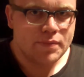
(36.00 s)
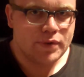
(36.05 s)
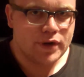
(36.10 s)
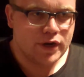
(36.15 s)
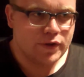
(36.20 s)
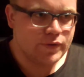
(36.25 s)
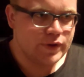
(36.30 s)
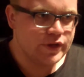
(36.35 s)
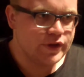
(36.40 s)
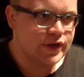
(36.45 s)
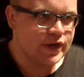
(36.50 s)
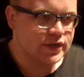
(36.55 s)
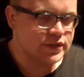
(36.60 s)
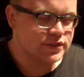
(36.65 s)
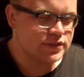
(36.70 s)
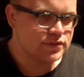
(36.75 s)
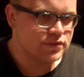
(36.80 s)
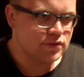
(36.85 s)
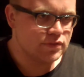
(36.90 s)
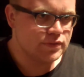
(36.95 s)
But anyway, you
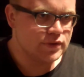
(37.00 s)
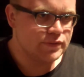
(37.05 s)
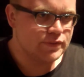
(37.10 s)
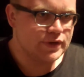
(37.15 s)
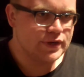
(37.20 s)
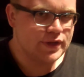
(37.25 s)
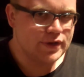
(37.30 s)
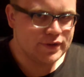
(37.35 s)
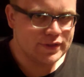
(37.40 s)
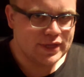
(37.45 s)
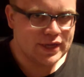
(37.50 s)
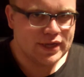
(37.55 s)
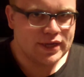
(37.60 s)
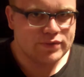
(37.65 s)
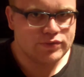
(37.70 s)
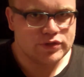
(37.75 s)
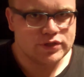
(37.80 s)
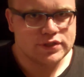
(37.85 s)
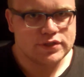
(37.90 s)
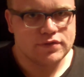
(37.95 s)
guys don't really want to hear that.
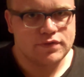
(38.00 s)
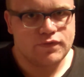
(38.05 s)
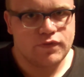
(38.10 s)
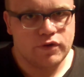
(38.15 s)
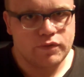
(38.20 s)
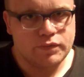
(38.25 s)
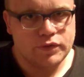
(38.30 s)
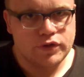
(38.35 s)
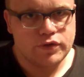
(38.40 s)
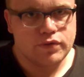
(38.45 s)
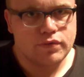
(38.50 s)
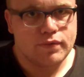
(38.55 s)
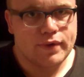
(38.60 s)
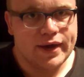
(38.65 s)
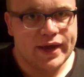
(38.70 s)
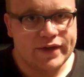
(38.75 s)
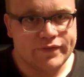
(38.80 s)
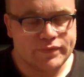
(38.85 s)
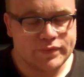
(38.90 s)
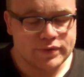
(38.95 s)
I'm just informing you
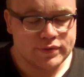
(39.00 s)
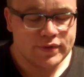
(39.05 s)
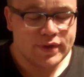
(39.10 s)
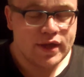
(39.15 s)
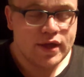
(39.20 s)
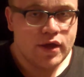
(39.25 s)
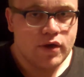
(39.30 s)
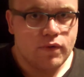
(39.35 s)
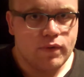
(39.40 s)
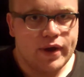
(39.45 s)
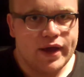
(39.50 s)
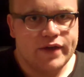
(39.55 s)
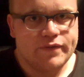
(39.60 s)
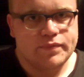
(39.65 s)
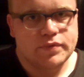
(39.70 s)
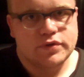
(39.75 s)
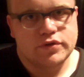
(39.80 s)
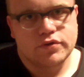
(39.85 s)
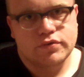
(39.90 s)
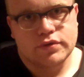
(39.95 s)
why I've been why I've
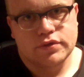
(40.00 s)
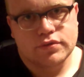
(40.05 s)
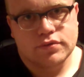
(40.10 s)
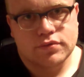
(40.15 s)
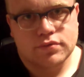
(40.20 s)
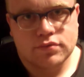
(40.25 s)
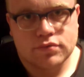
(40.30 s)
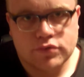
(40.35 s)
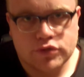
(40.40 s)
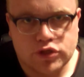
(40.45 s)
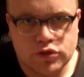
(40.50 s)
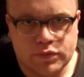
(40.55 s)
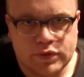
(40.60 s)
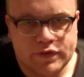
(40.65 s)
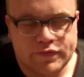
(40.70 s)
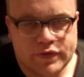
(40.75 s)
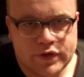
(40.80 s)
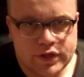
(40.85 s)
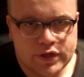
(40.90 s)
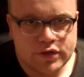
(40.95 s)
been doing so
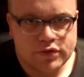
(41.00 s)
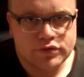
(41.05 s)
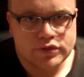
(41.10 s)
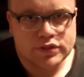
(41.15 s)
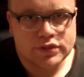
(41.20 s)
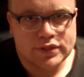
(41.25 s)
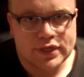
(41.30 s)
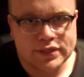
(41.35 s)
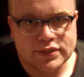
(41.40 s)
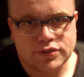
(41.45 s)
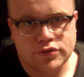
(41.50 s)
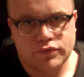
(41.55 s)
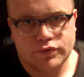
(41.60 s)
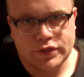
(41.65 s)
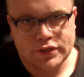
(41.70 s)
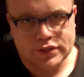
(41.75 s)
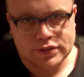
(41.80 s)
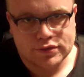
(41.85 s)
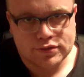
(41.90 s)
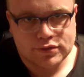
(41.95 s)
many videos. That's the
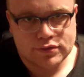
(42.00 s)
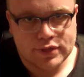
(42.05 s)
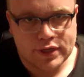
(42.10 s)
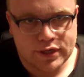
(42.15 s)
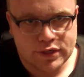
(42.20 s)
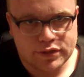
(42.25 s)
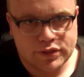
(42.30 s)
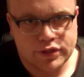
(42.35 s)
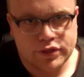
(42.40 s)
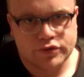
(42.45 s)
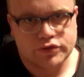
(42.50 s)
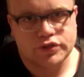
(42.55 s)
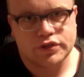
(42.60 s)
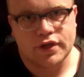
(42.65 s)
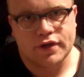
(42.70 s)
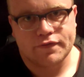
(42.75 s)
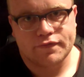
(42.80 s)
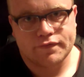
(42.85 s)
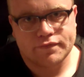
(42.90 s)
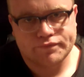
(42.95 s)
reason. End of the year
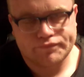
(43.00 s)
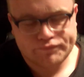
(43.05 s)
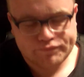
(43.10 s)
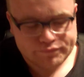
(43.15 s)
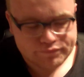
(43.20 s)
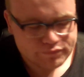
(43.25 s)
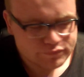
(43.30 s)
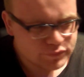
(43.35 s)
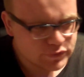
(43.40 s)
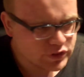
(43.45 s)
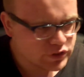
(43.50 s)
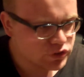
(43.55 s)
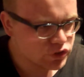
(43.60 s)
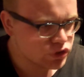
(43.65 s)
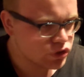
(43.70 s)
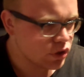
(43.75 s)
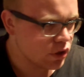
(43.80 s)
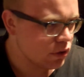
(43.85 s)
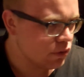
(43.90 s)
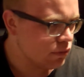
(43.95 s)
stuff.
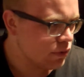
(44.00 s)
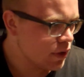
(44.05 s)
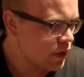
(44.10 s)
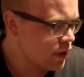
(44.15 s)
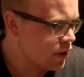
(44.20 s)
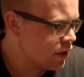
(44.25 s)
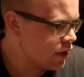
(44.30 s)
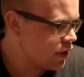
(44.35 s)
So,